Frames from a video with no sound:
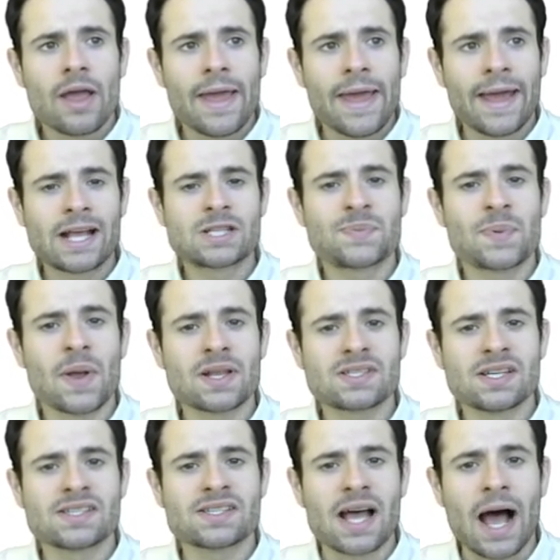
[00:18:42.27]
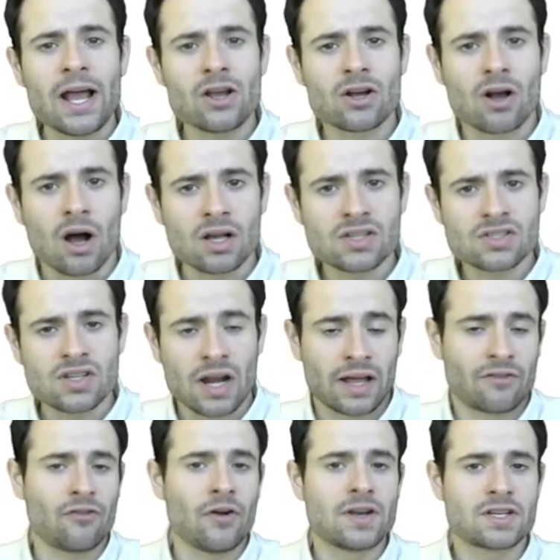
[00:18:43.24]
experiences higher cost,
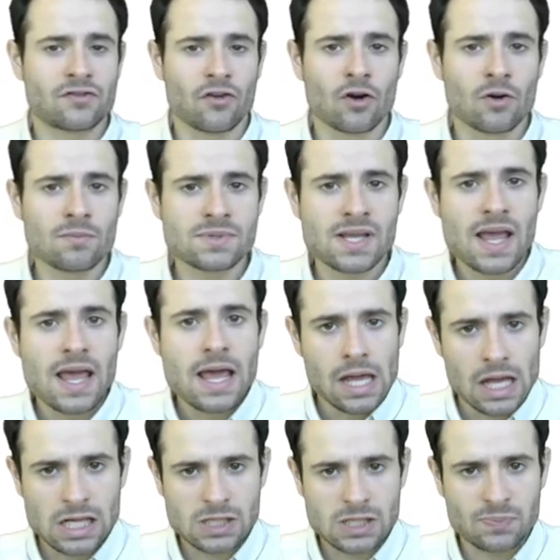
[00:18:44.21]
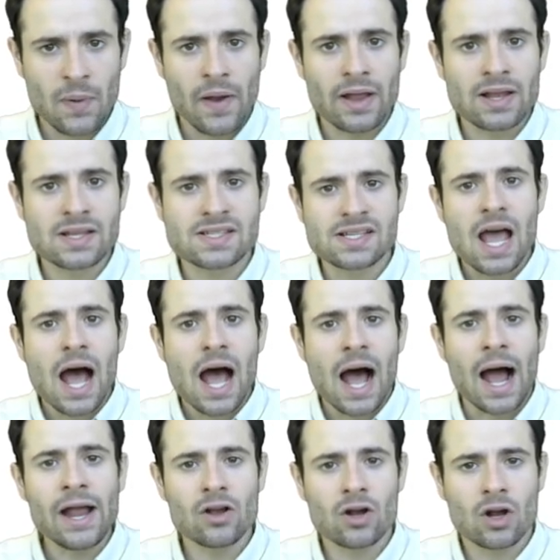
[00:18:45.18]
like French firms, experience
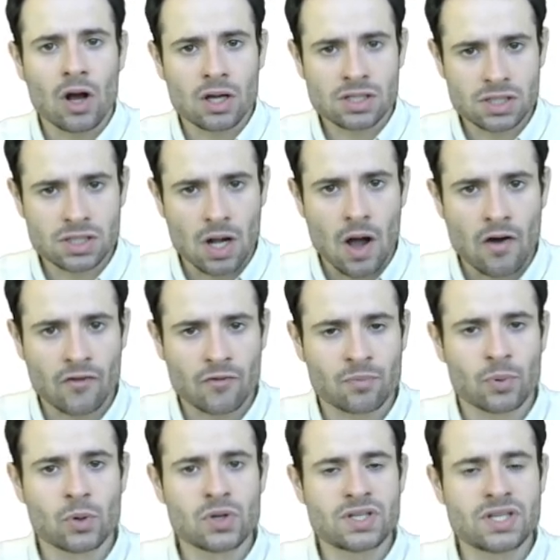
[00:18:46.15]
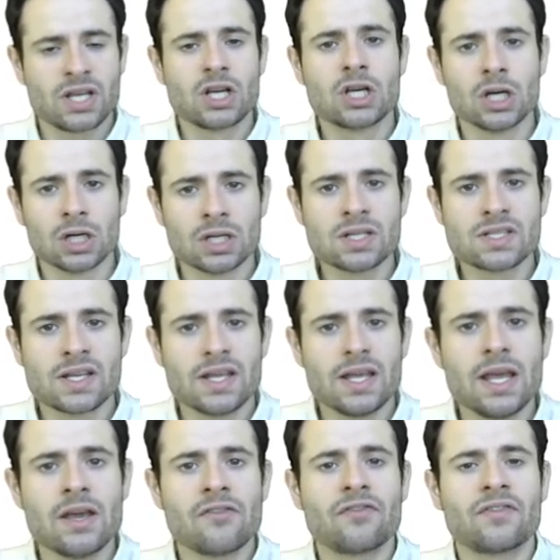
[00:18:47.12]
higher cost of producing goods
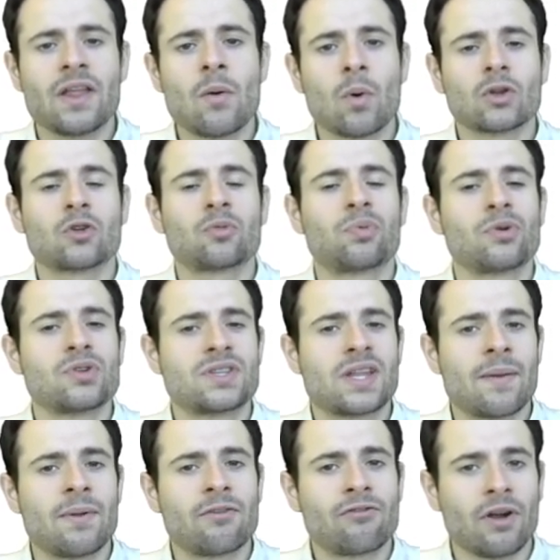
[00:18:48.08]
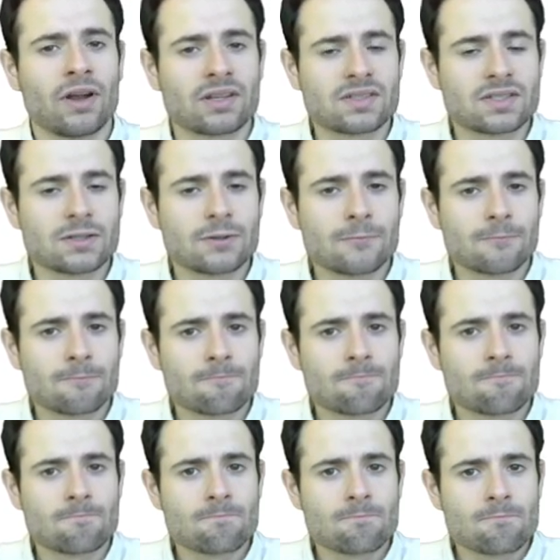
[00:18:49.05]
if they want to produce them in France.
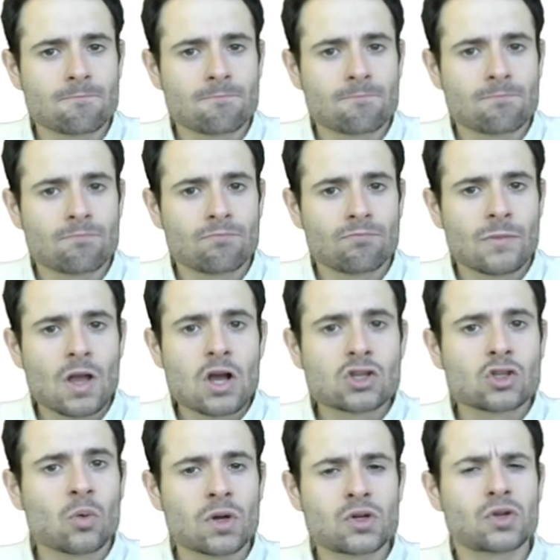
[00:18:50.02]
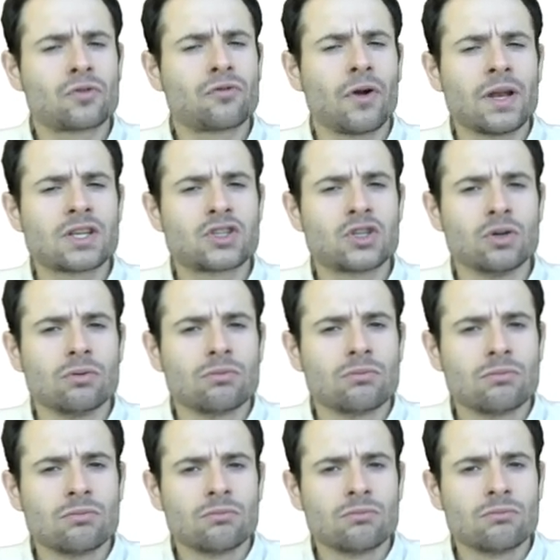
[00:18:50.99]
So what should France do?
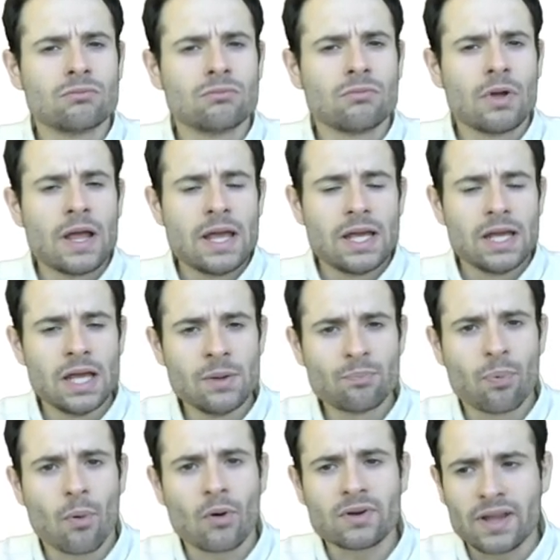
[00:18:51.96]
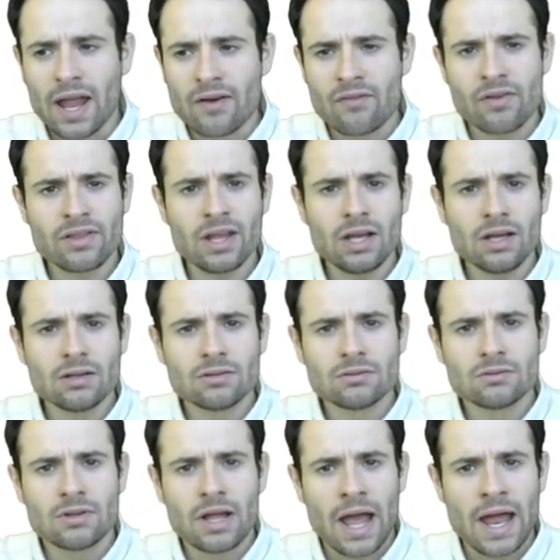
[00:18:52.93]
Import everything
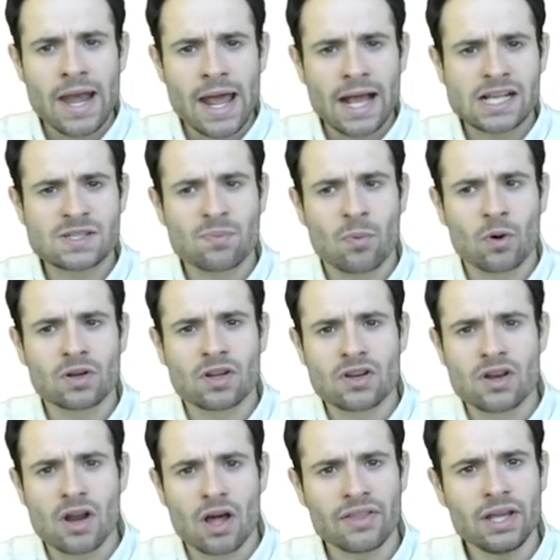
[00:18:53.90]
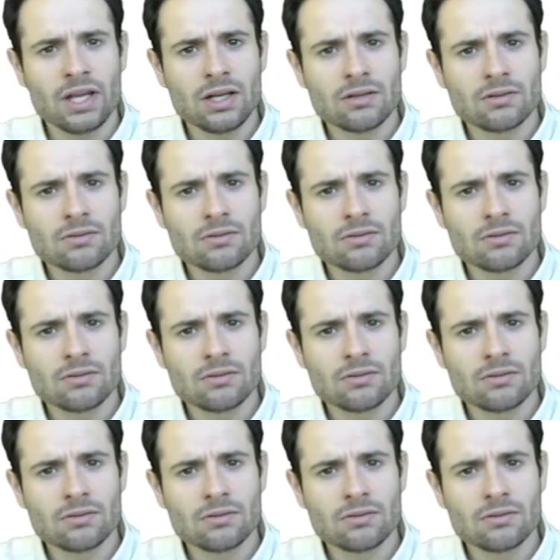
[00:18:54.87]
and export nothing?